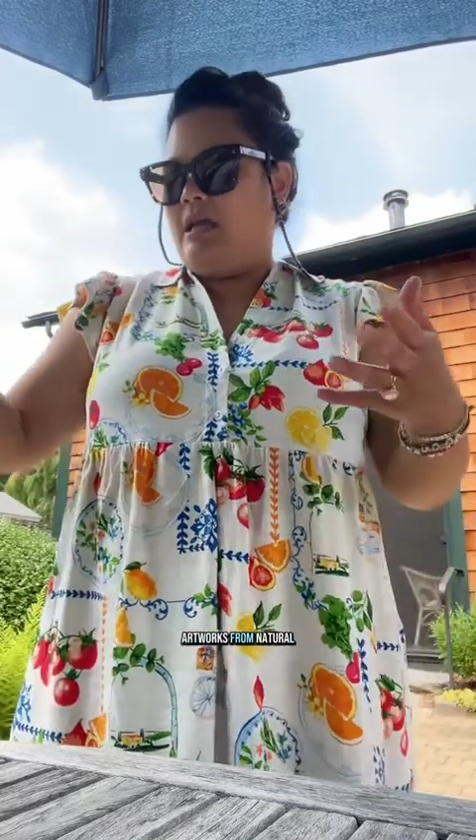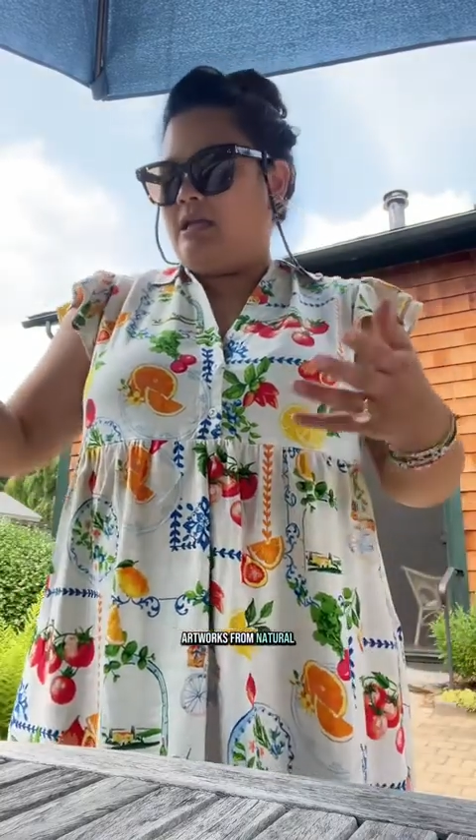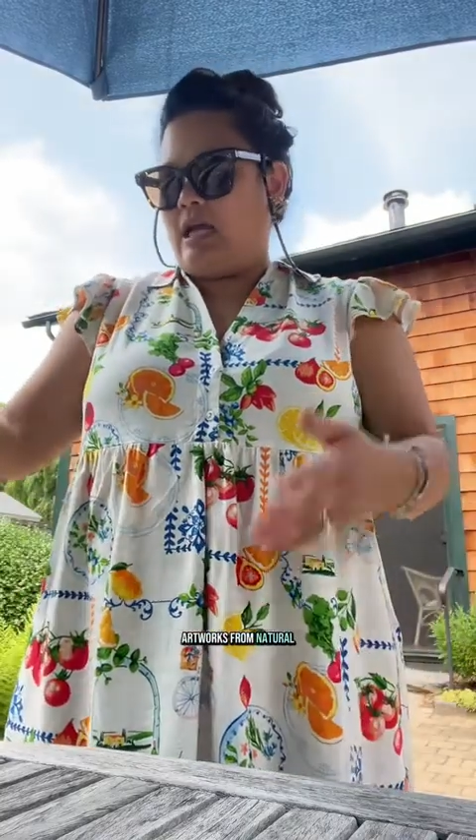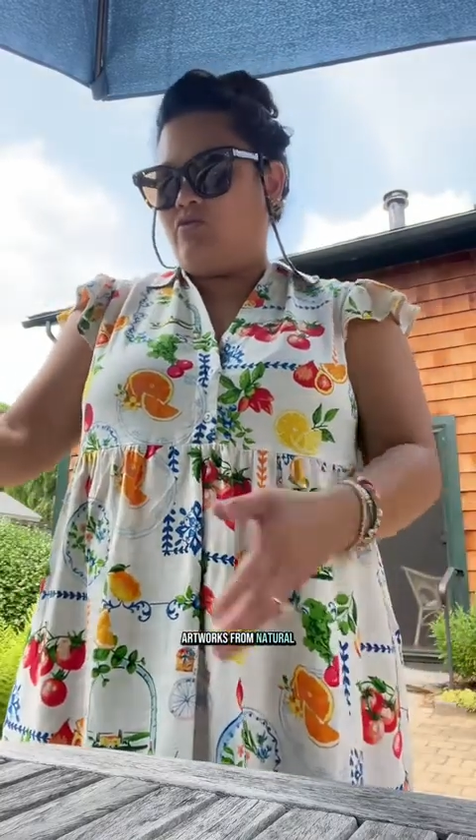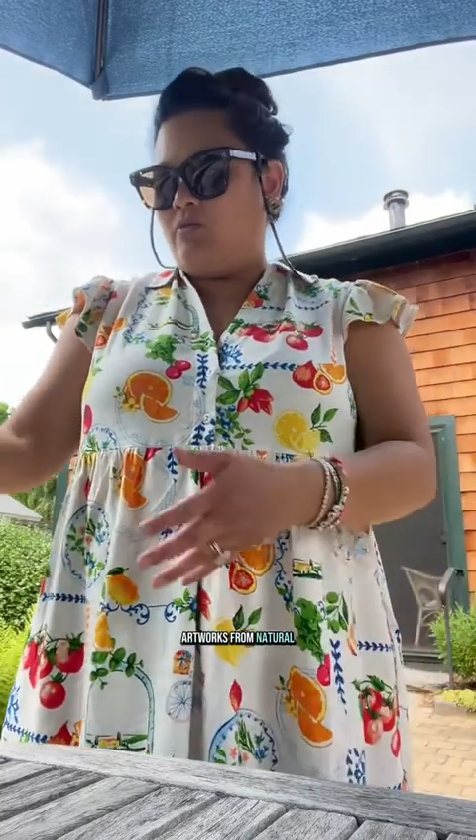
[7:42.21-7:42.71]

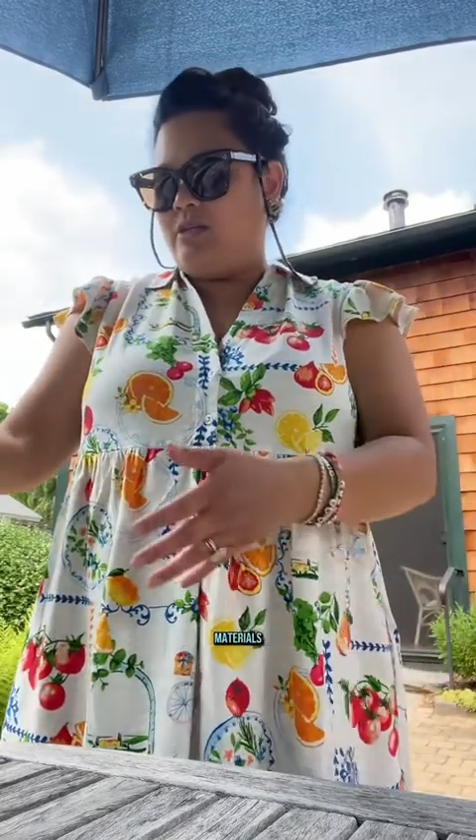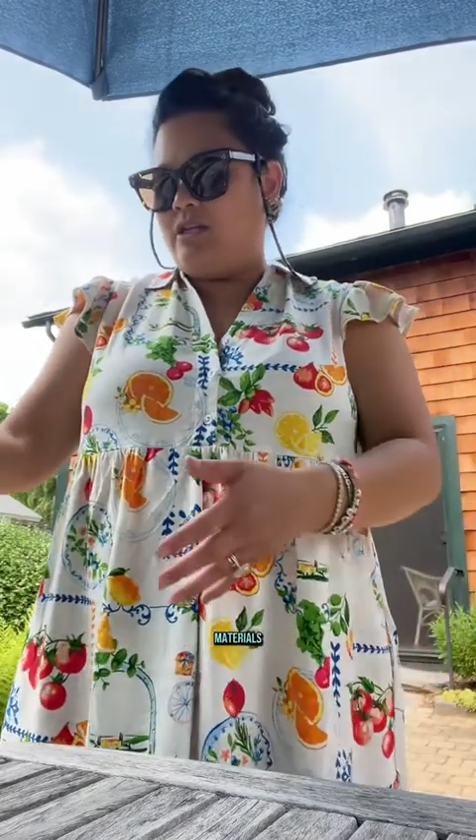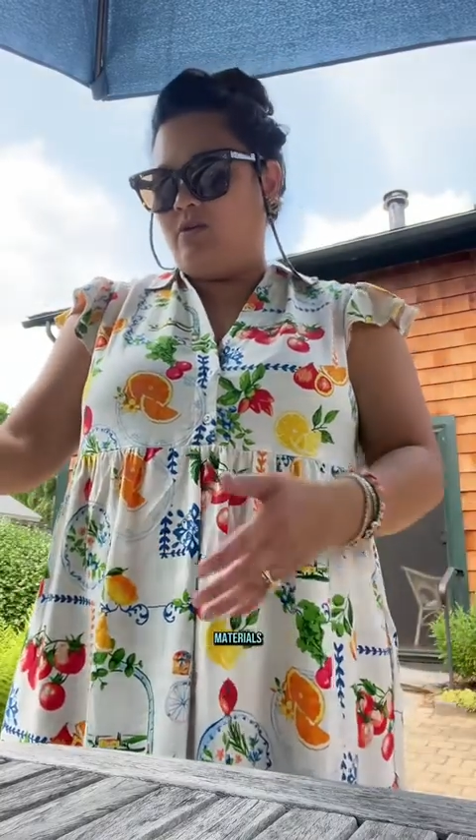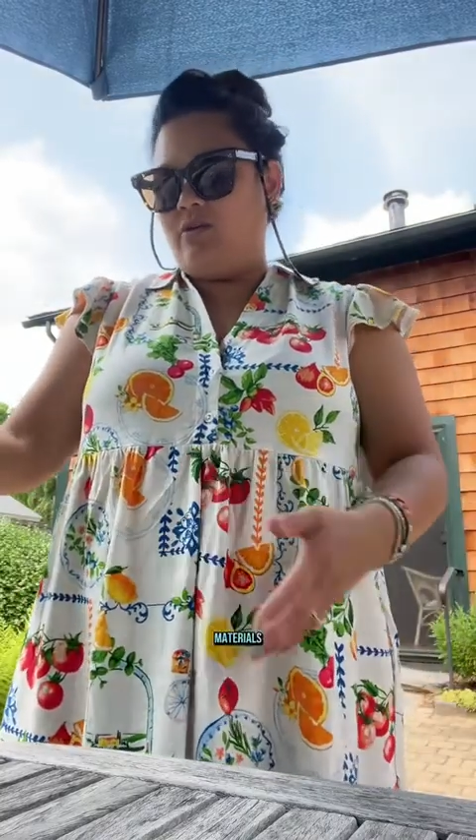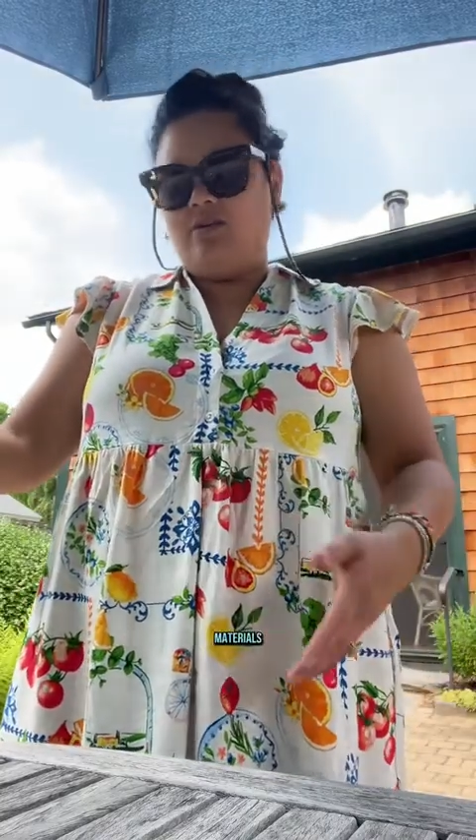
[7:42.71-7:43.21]
natural
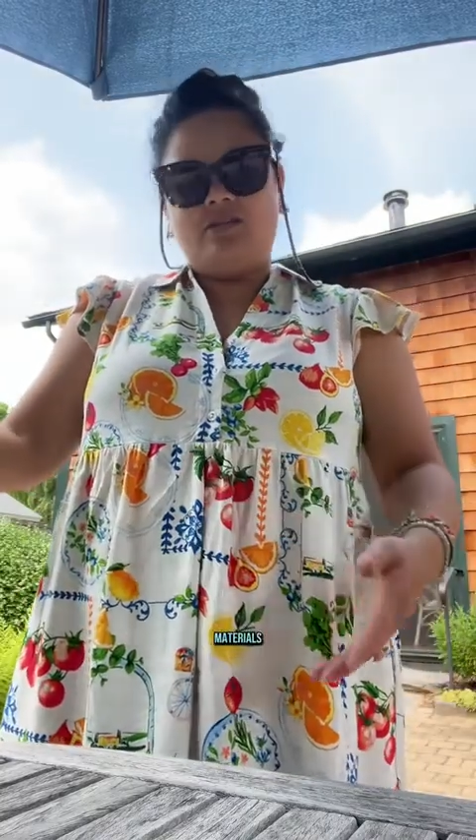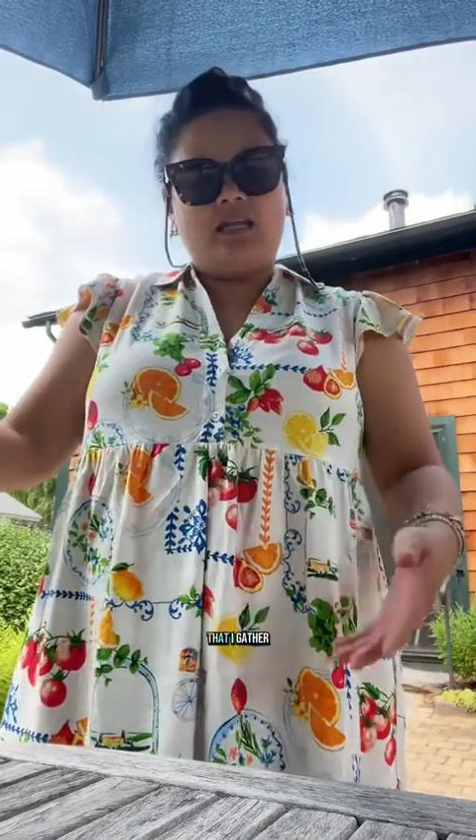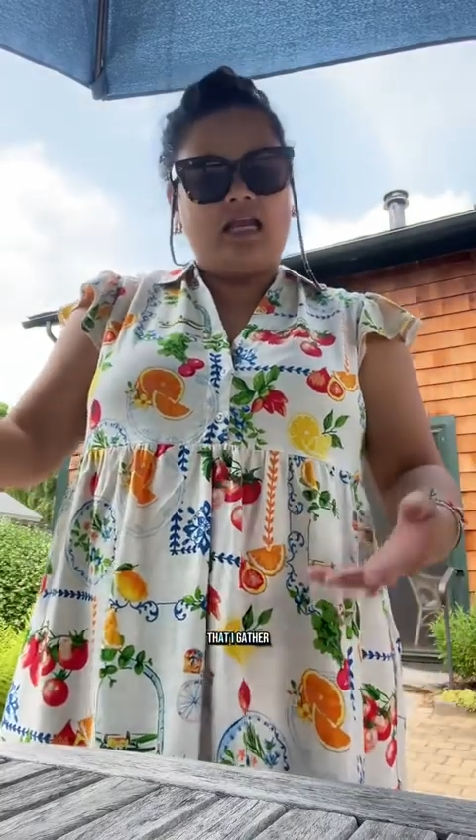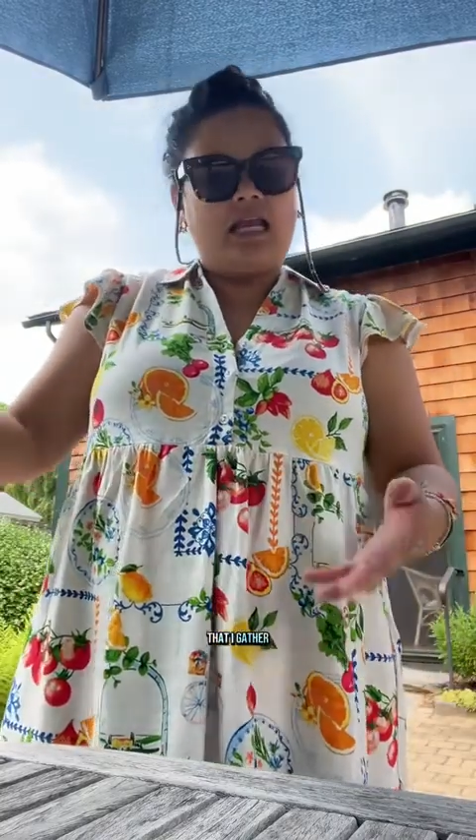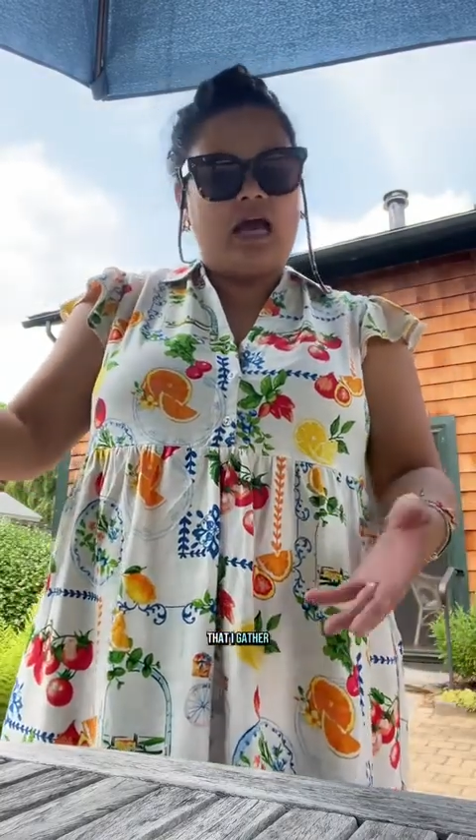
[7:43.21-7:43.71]
materials that
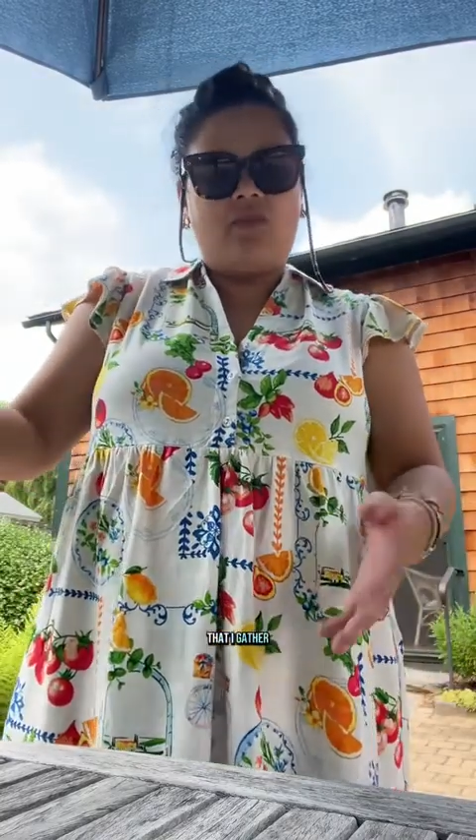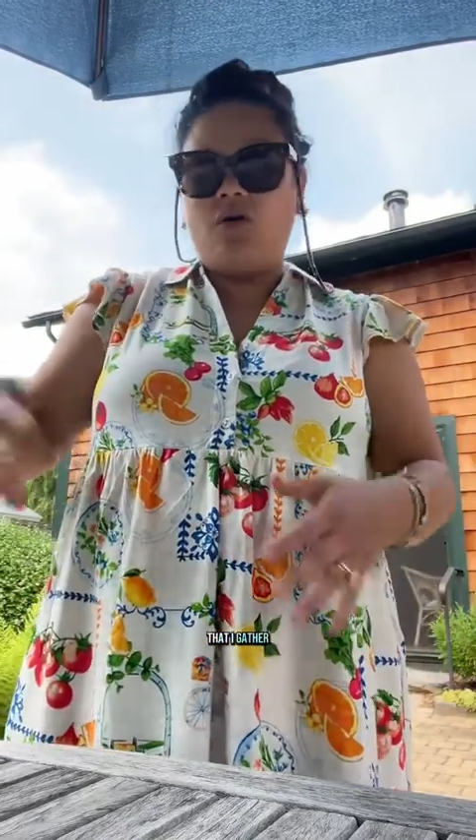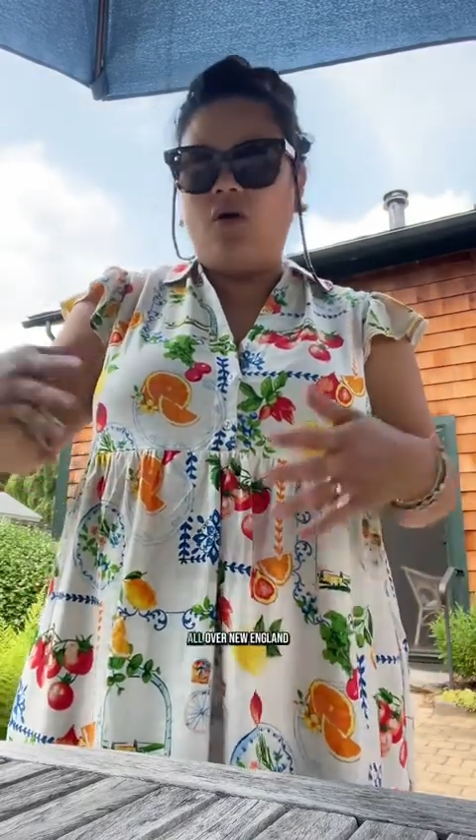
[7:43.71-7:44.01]
I gather